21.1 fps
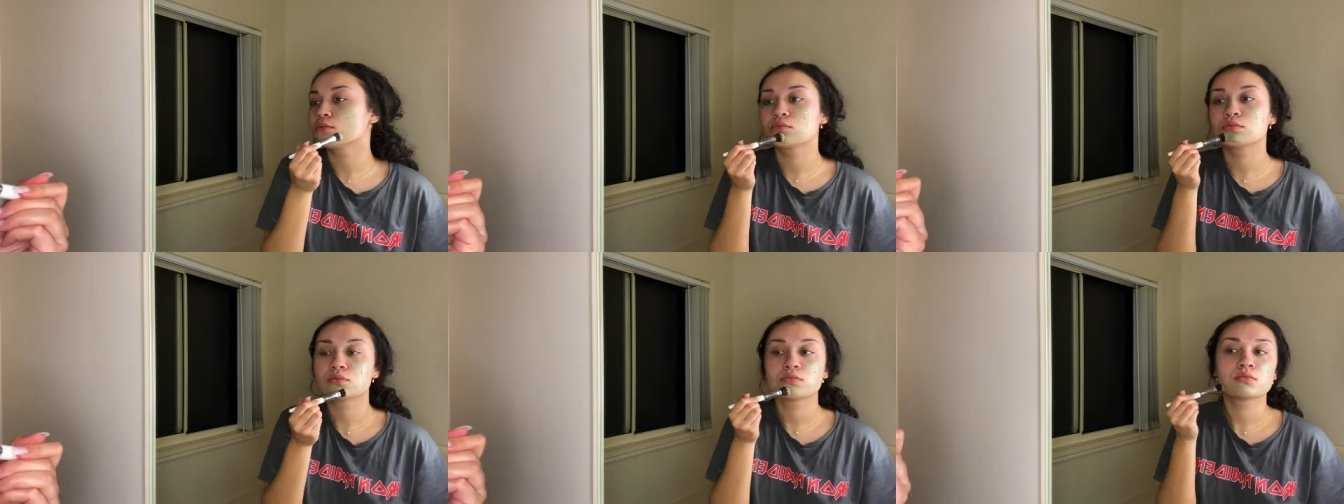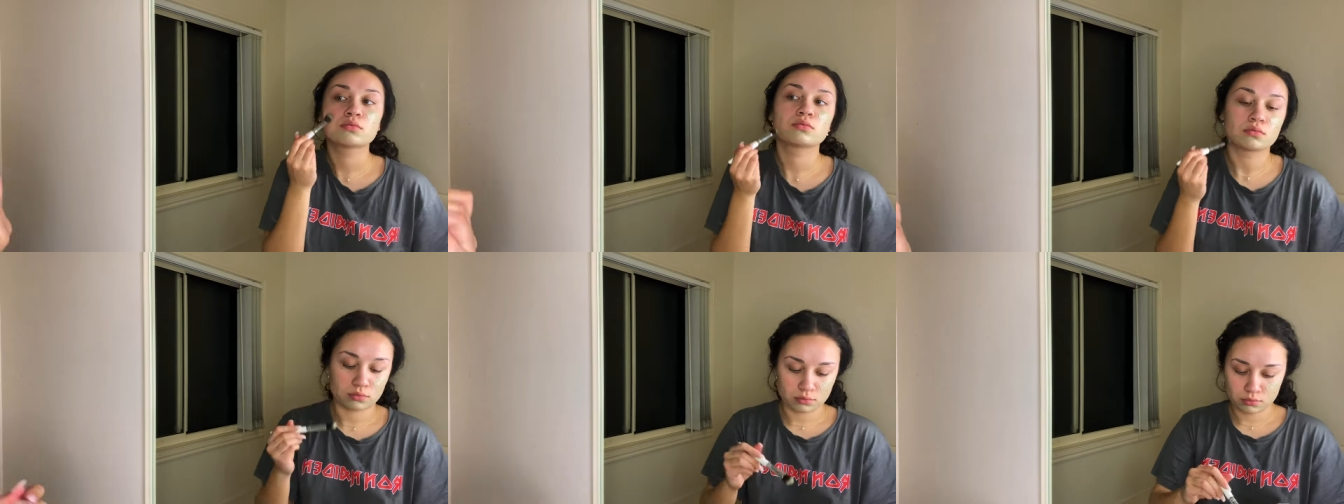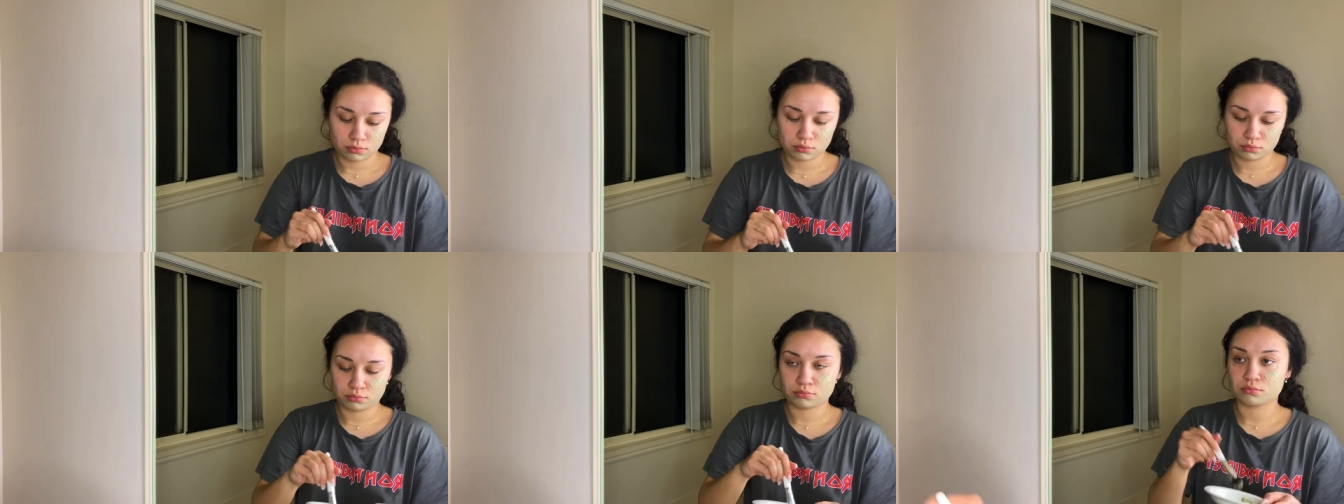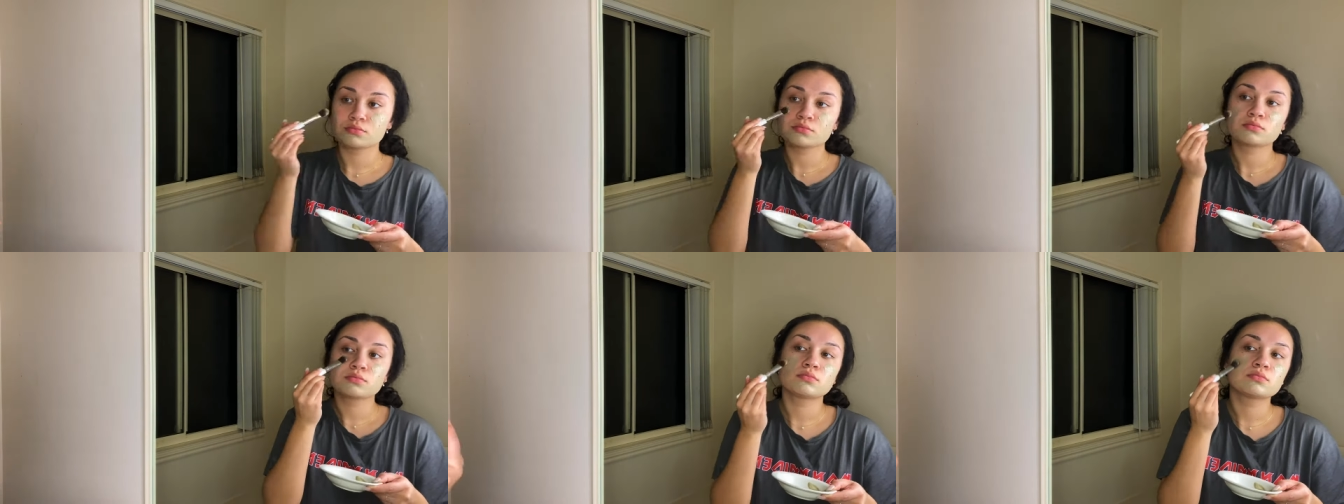but it shouldn't be
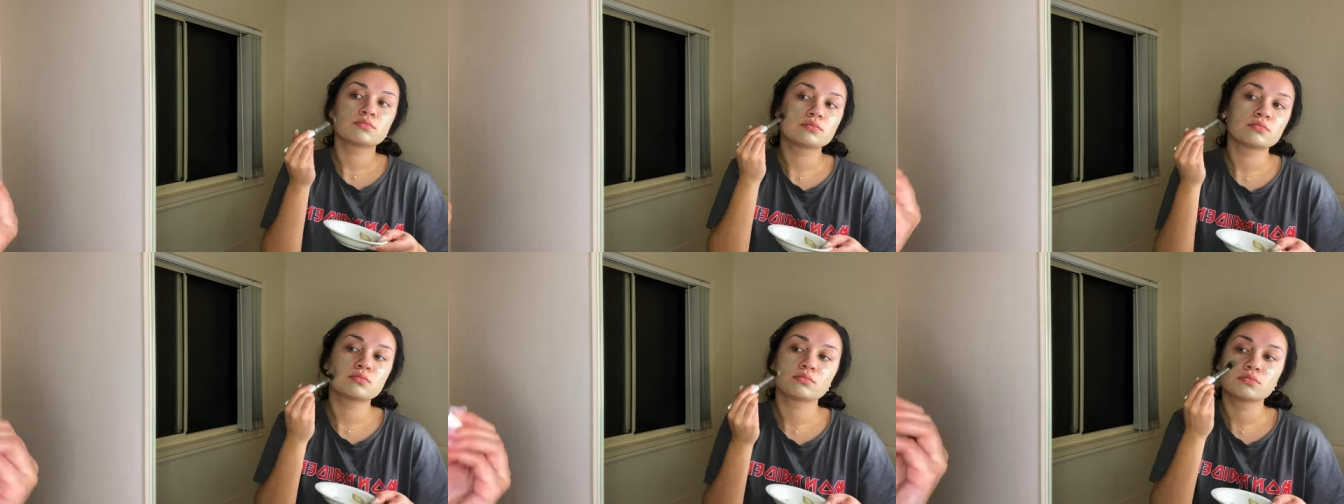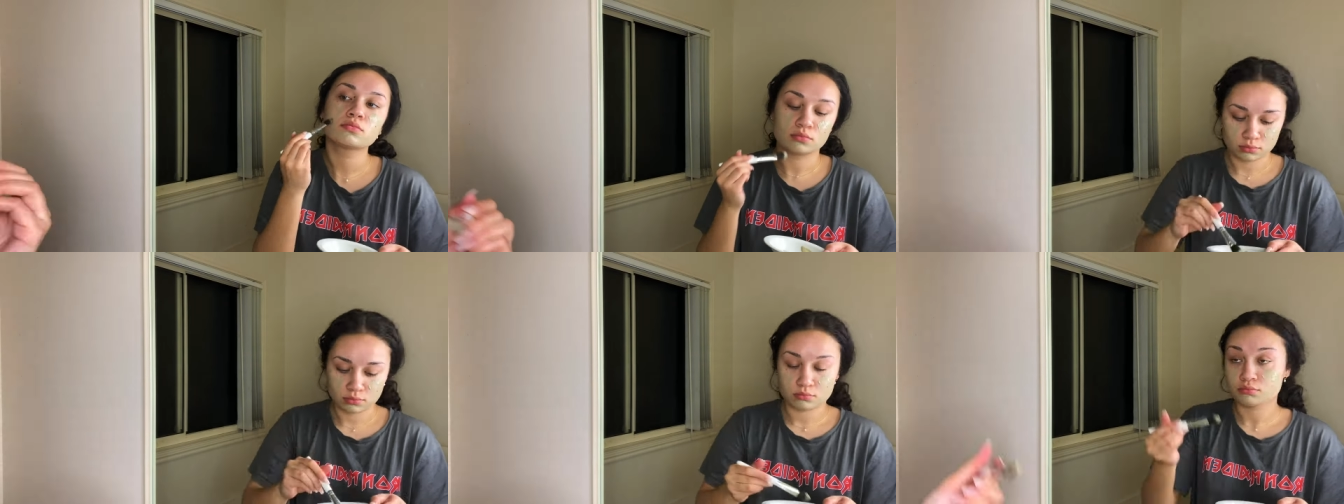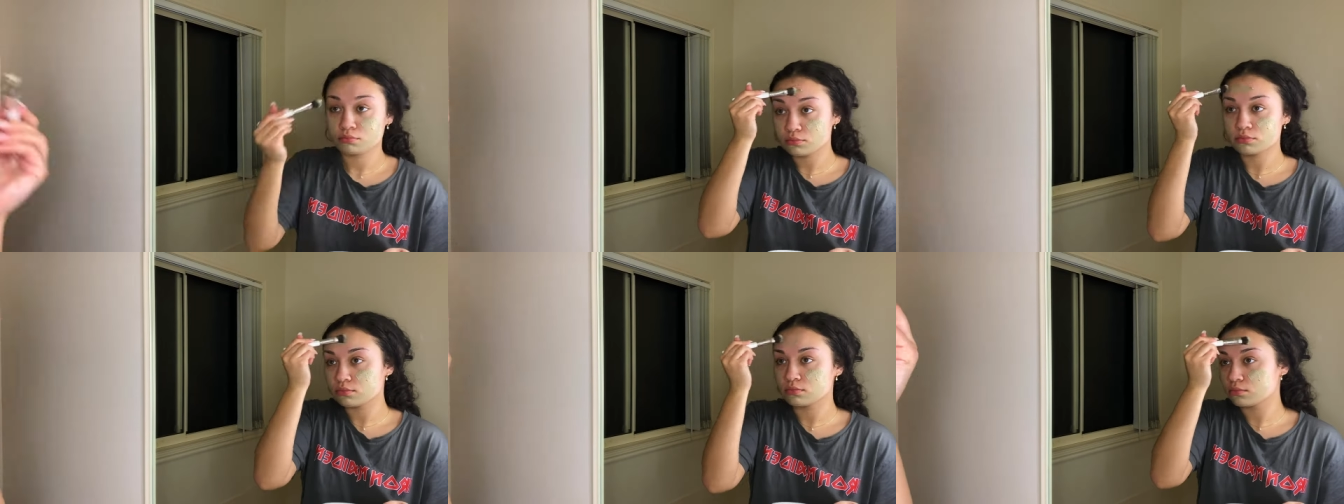like ripping your skin off,